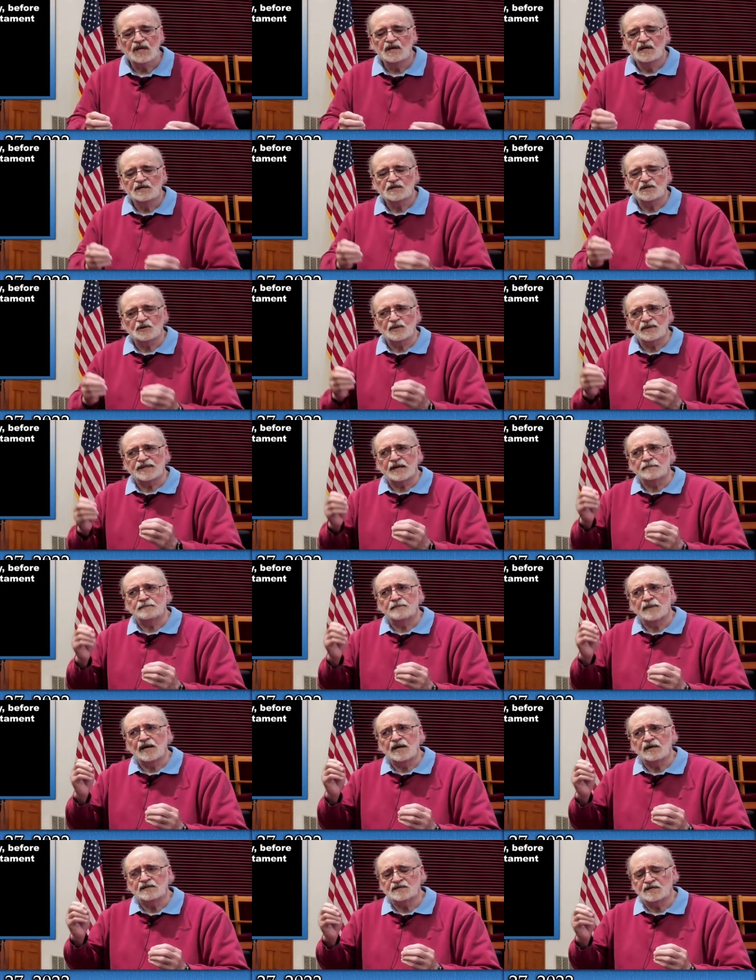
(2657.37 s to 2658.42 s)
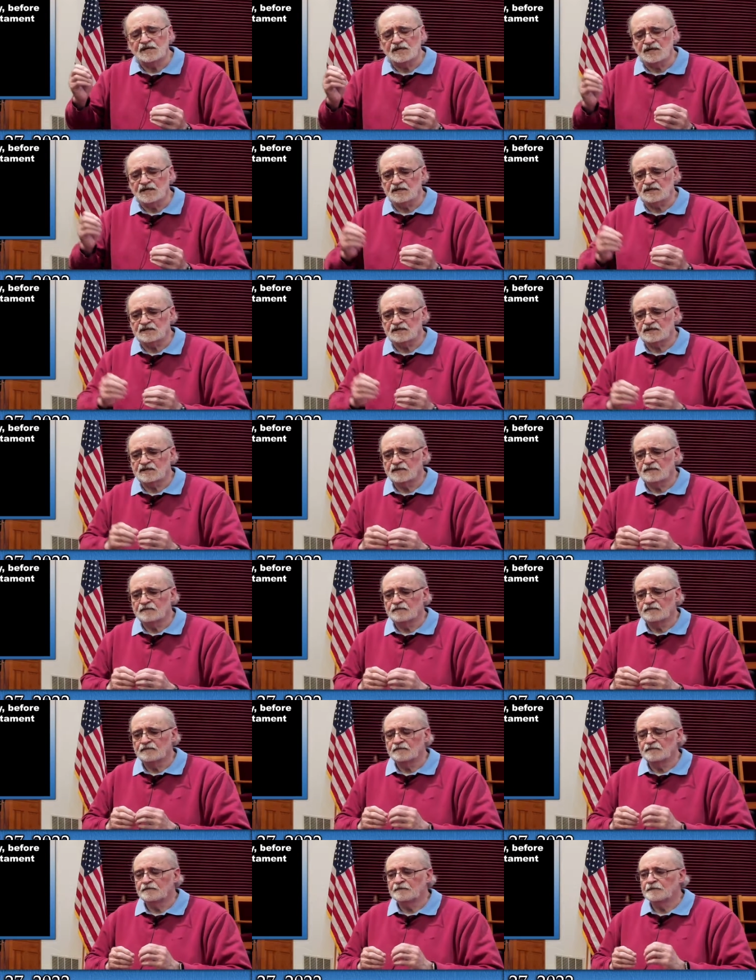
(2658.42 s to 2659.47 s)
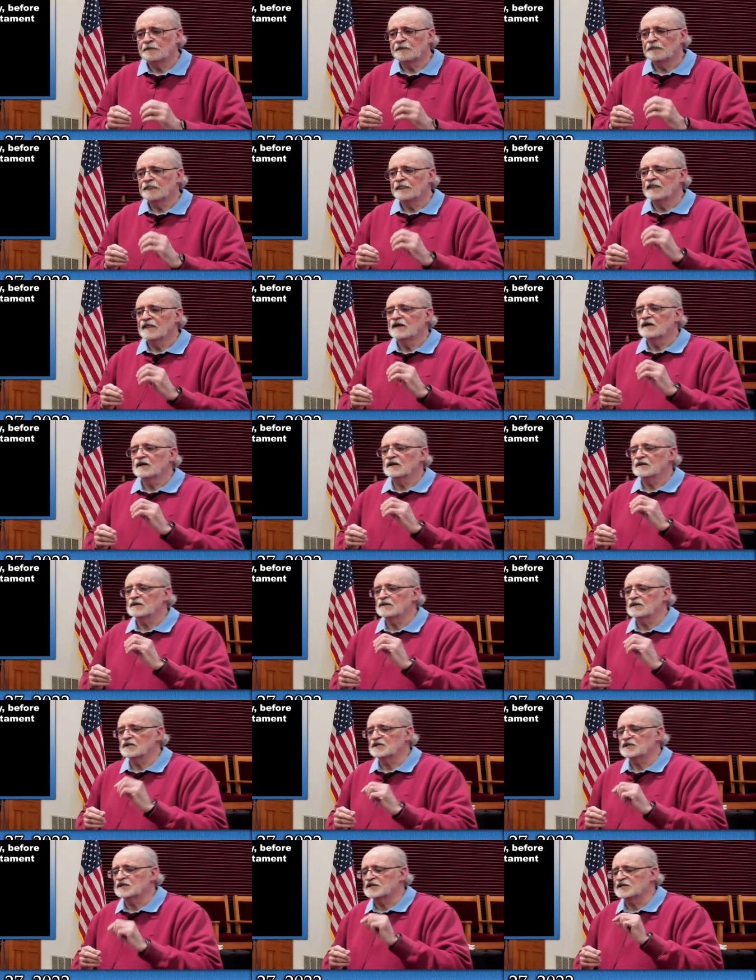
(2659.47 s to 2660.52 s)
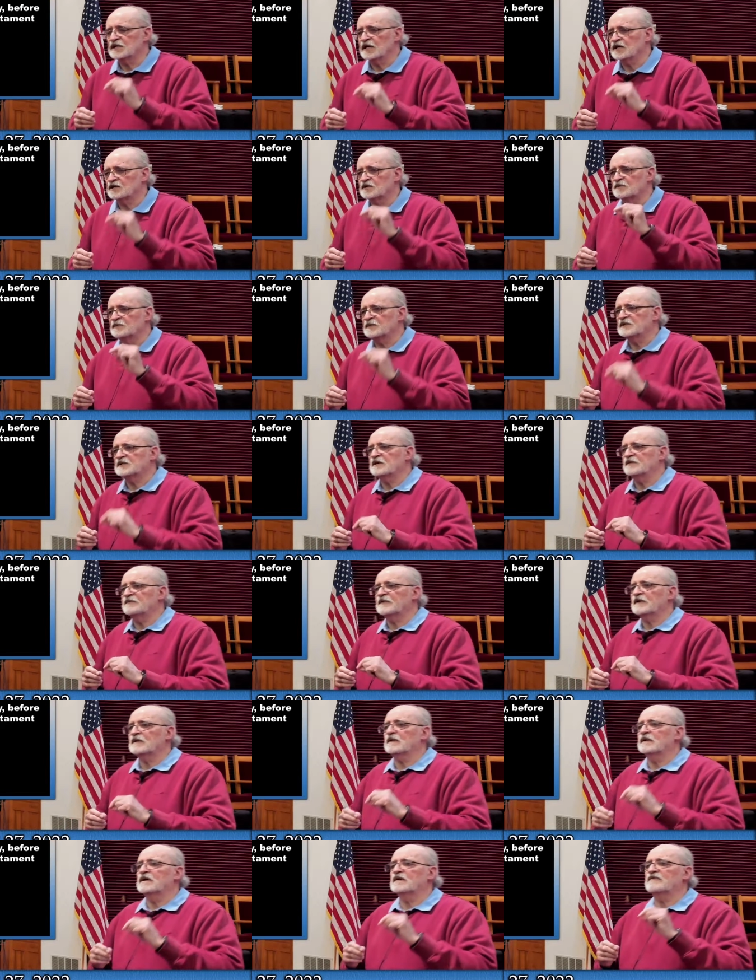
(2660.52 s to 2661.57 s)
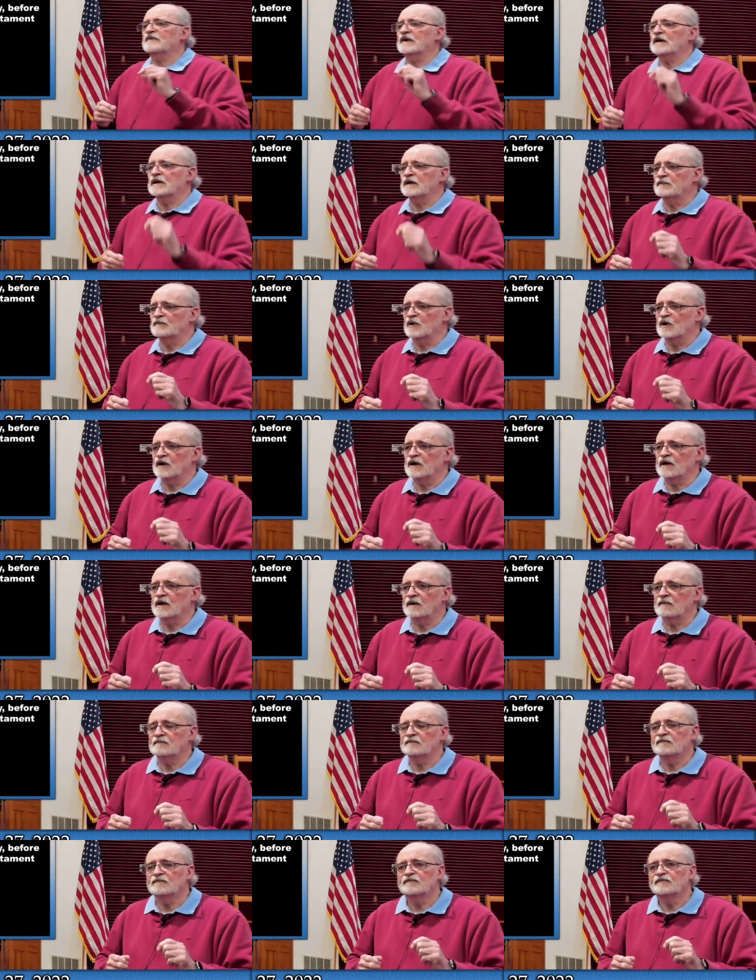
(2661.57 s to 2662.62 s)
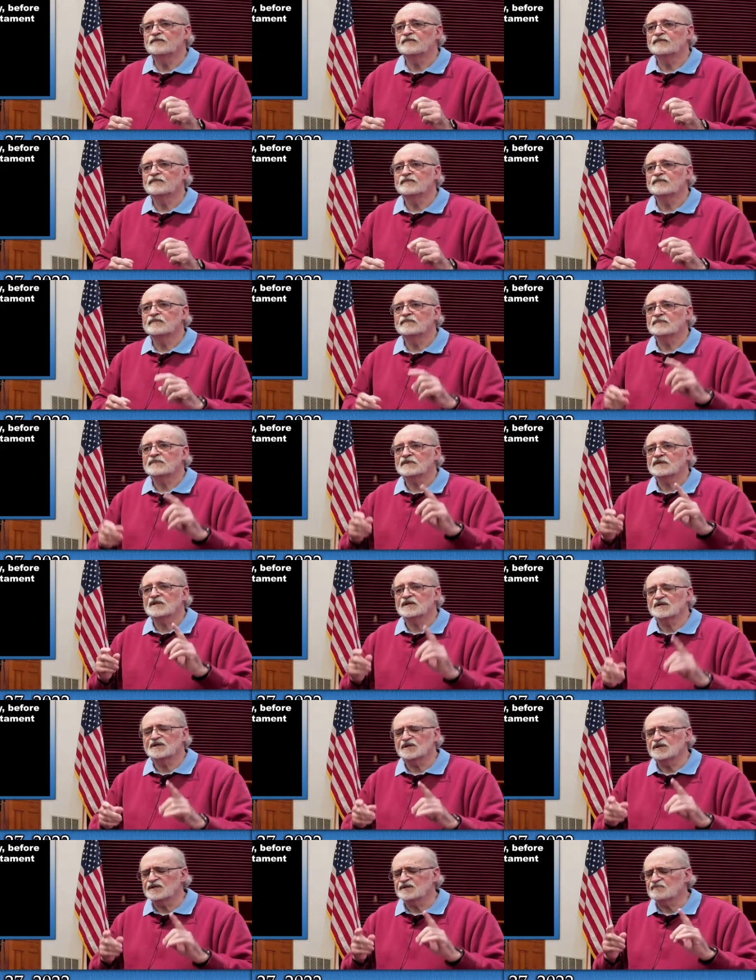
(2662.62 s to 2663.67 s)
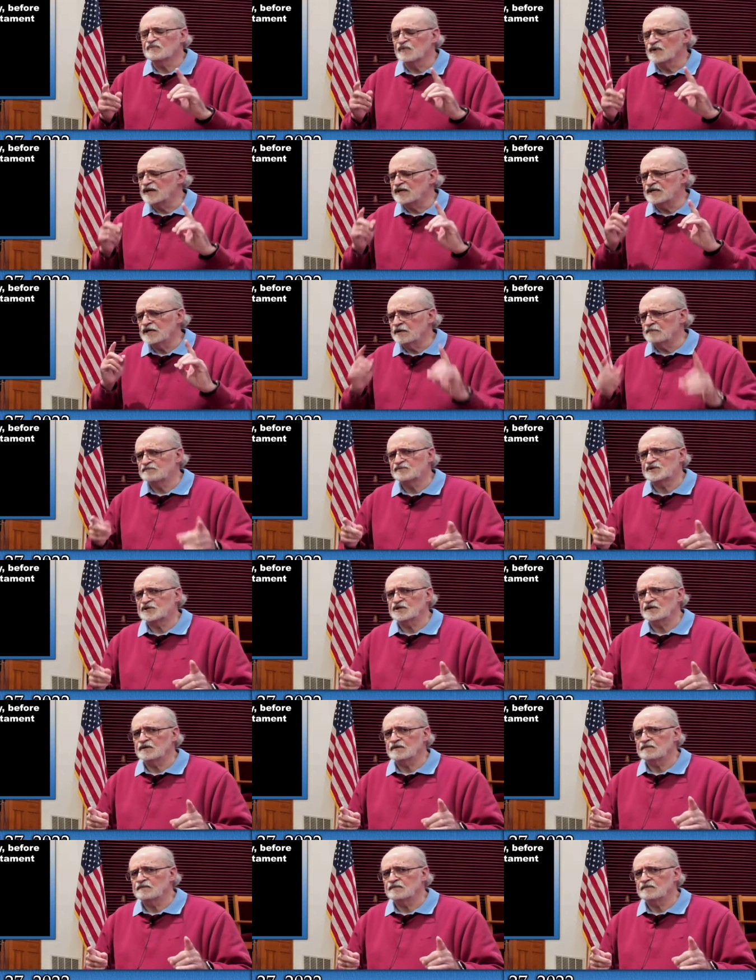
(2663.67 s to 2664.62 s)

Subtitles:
So what that means is, this is said specifically of Abraham. This is redemption.